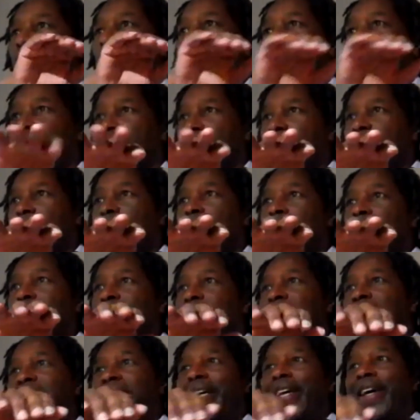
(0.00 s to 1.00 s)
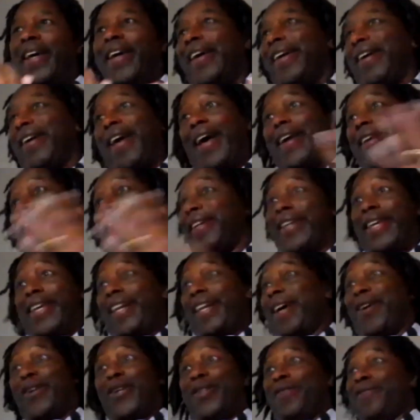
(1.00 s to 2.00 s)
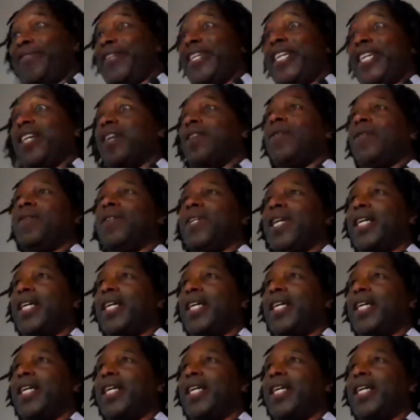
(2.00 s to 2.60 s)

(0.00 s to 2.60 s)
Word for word: reserve, I didn't get out of the vehicle.